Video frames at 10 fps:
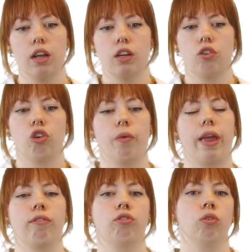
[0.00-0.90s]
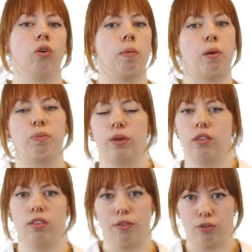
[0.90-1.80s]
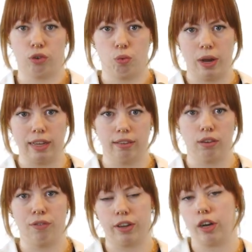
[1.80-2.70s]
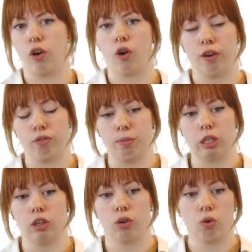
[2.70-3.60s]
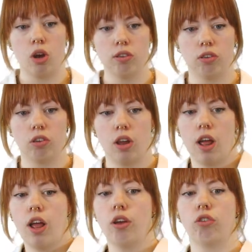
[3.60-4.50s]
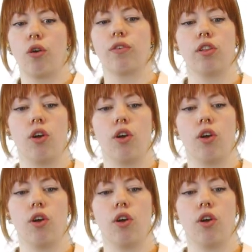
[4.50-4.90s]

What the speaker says: so we have to come up with different ways of getting our information across. So over long